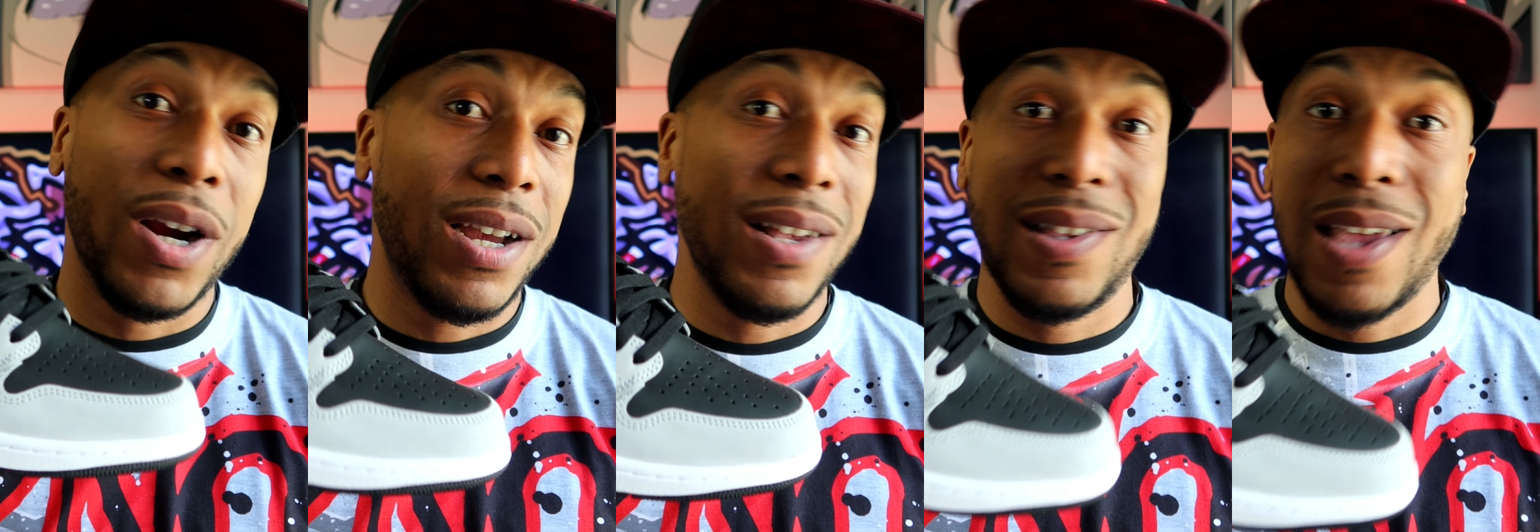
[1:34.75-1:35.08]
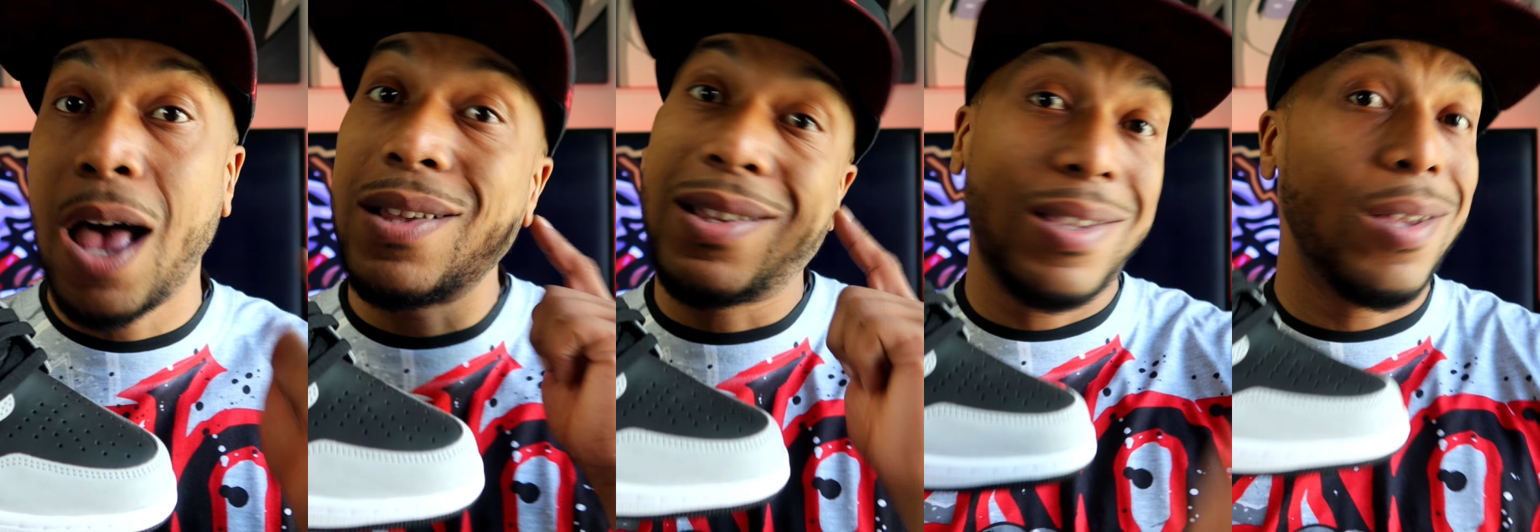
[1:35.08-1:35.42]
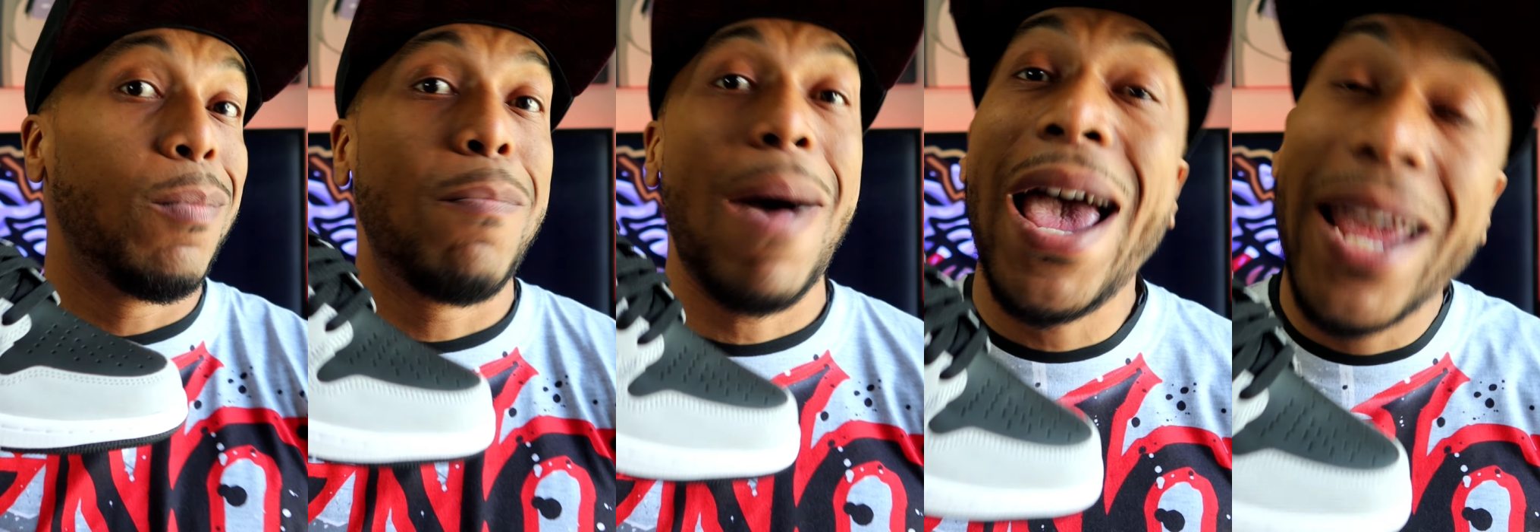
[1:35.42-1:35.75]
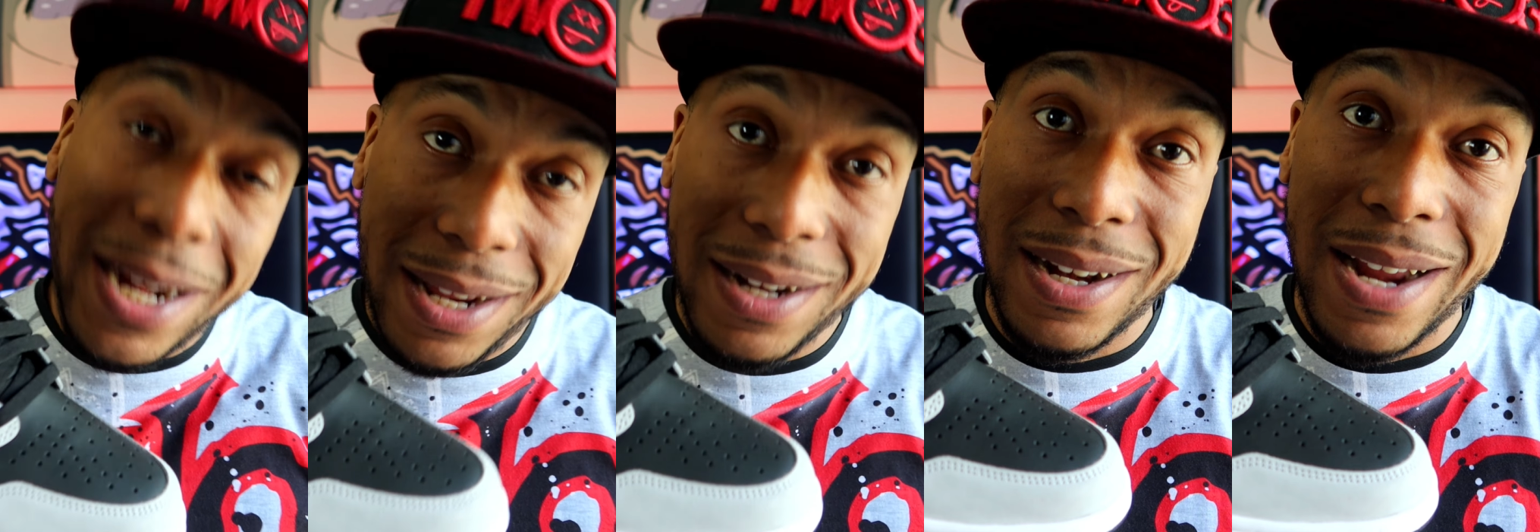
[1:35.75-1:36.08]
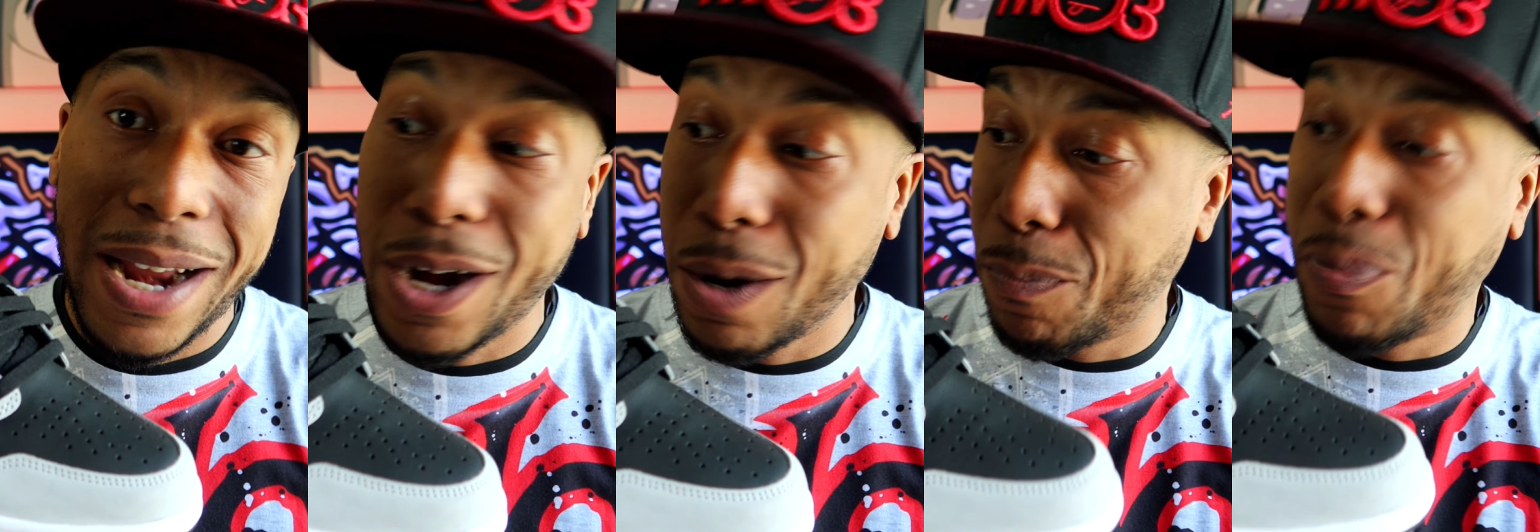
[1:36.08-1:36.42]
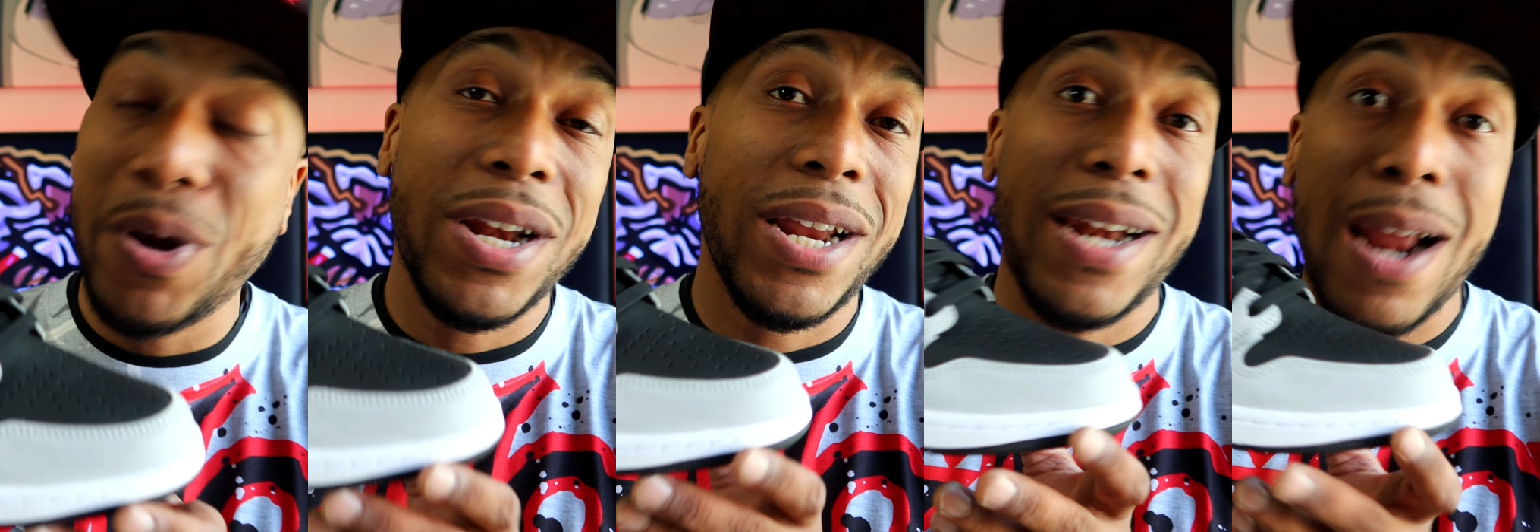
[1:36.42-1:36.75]
because y'all still buying it, and they're
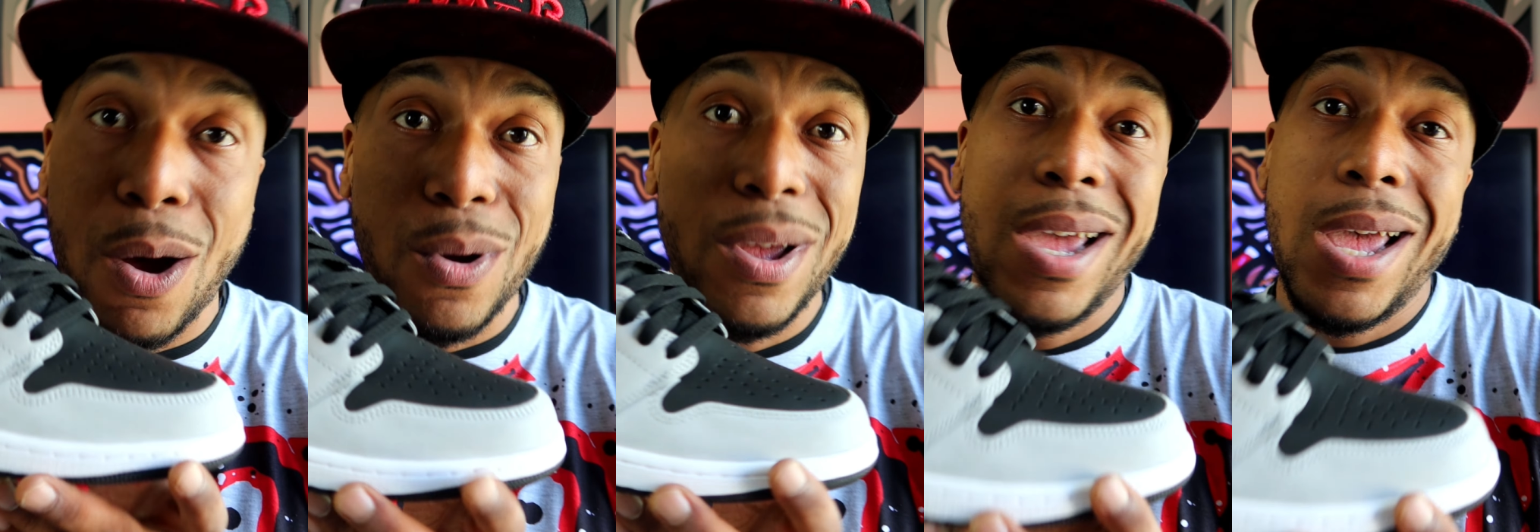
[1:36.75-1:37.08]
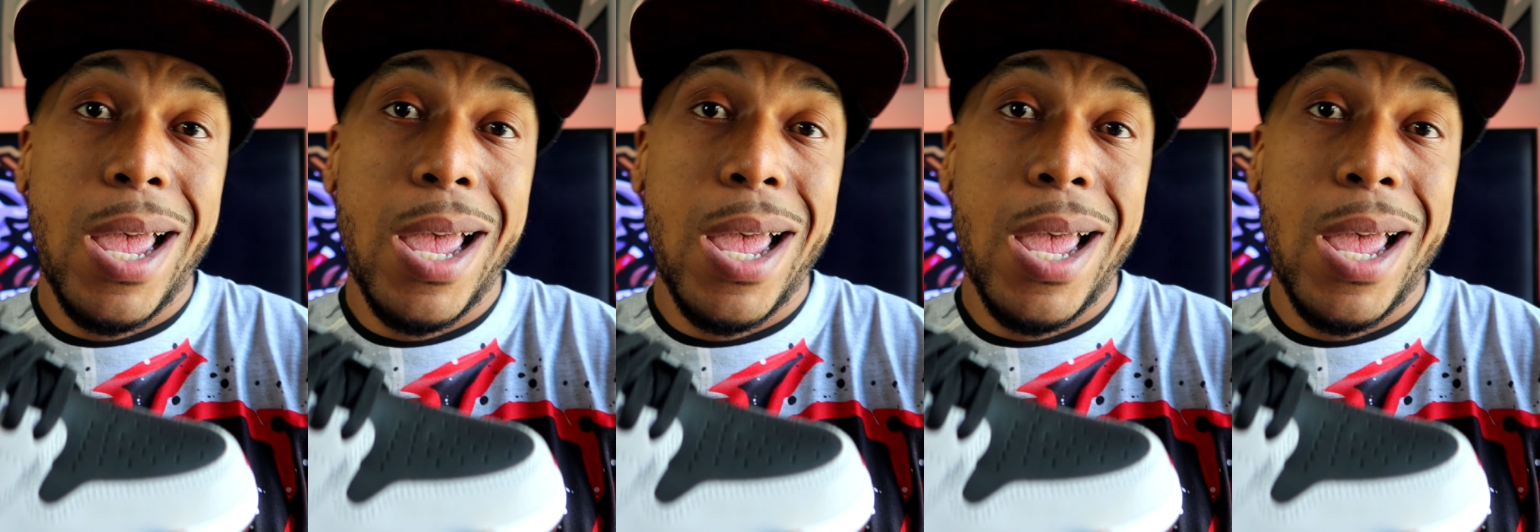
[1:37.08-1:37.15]
putting it out,